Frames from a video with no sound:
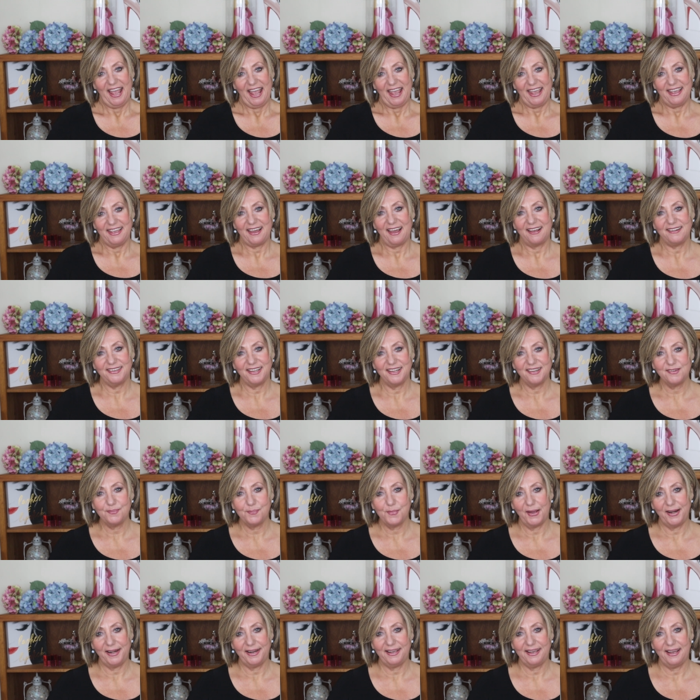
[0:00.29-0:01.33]
Hey guys, it's
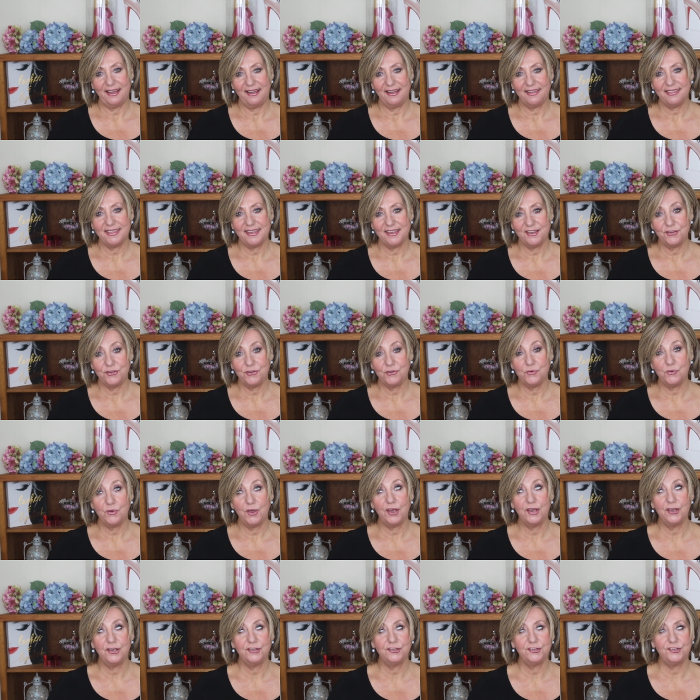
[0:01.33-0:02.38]
Monica. Thank you
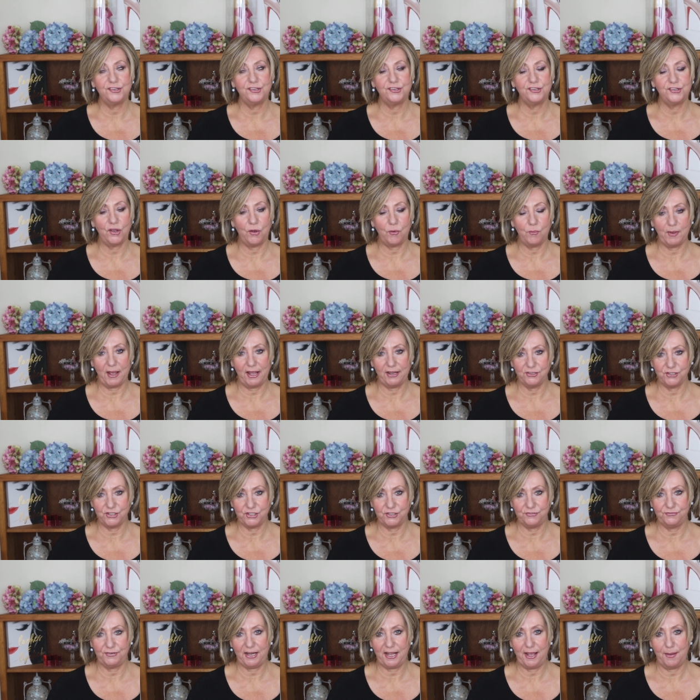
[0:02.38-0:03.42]
so
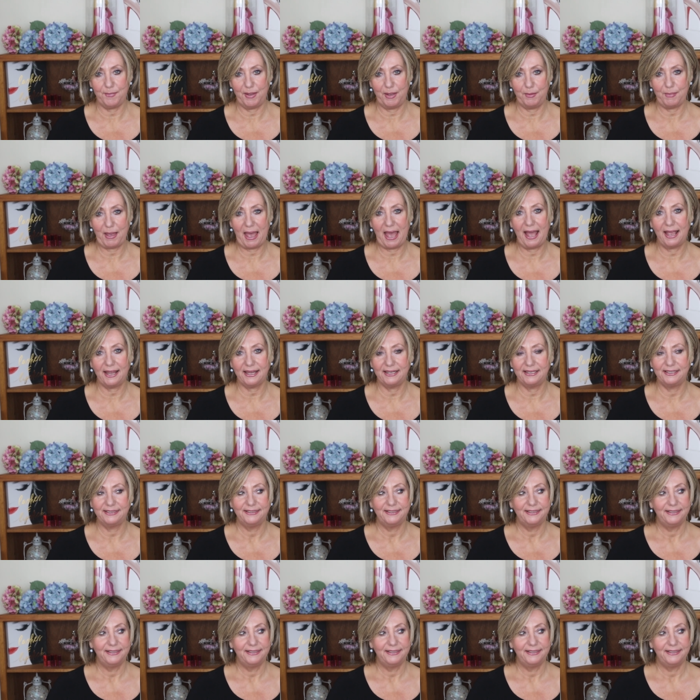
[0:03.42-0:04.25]
much for coming back.